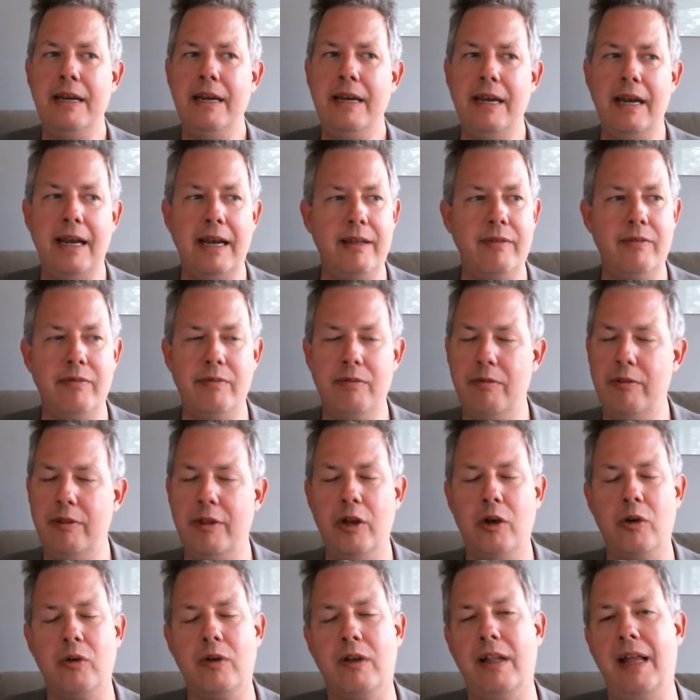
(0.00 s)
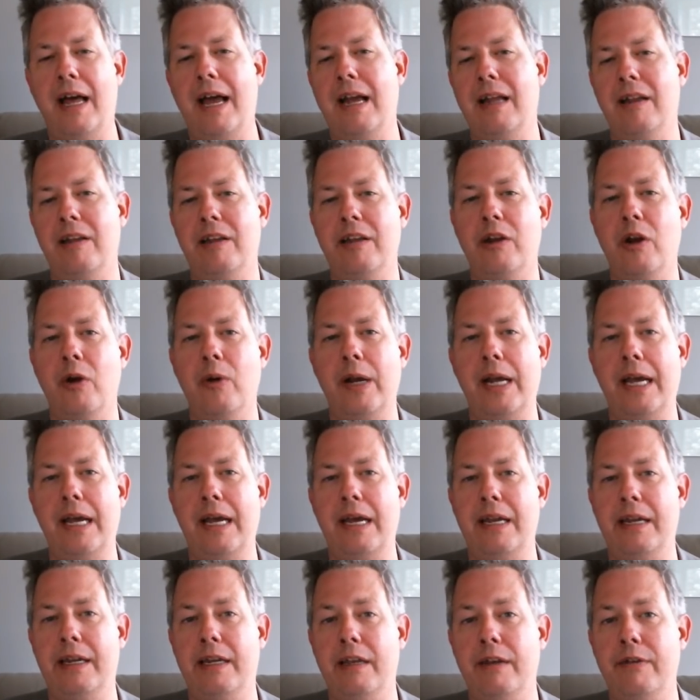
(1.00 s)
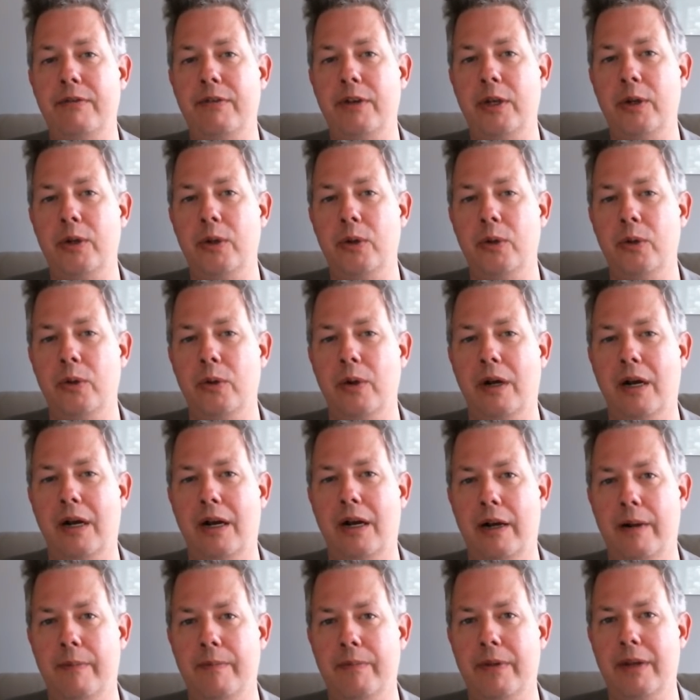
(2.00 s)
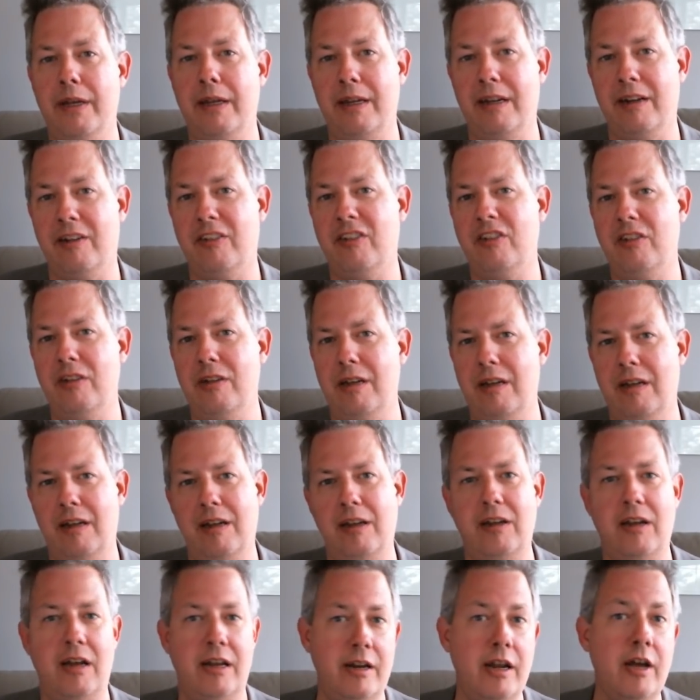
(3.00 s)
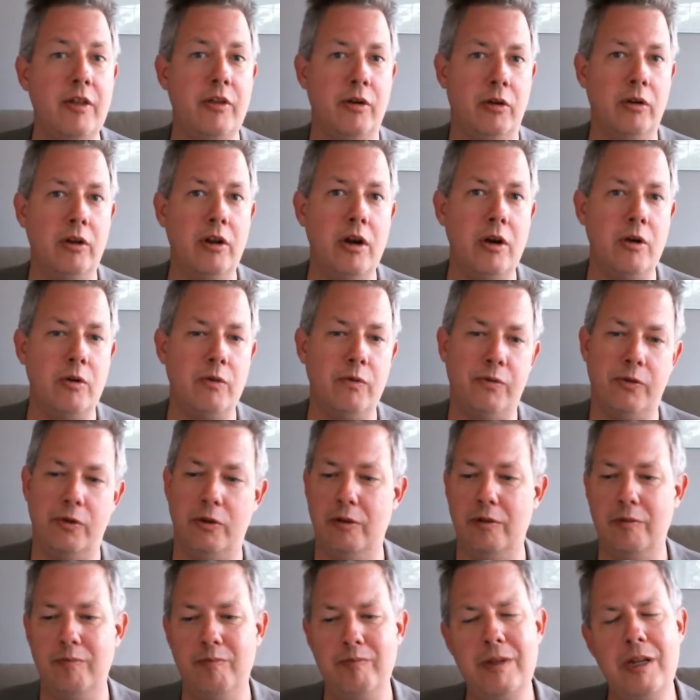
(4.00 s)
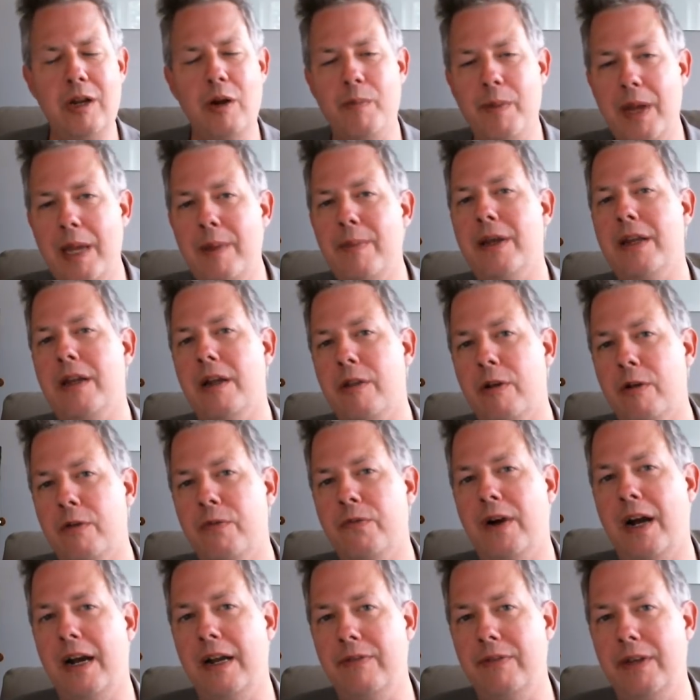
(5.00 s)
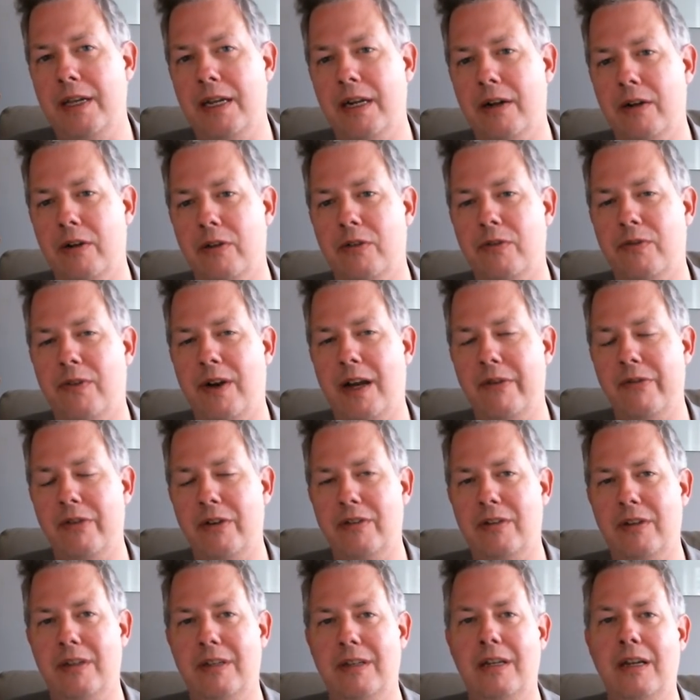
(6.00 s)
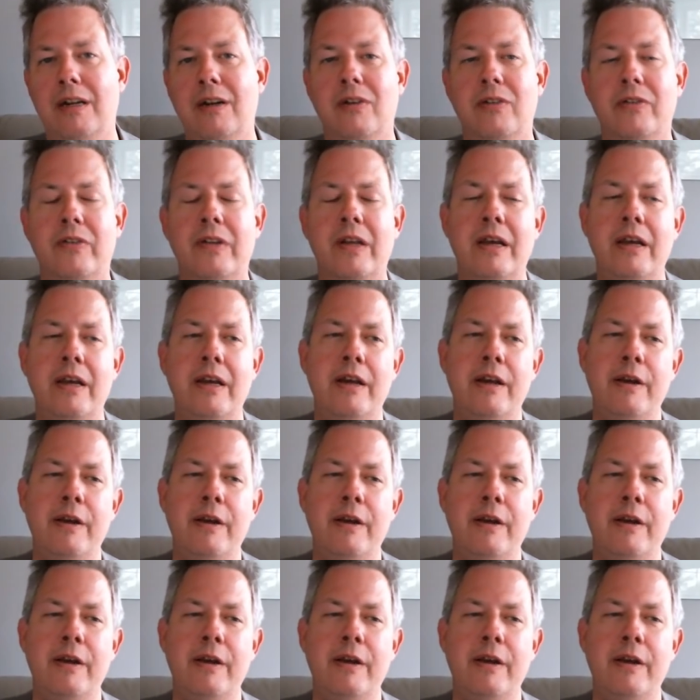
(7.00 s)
and they'll gladly go ahead and give you another loan for maybe another 5 years, 5 or 10 years.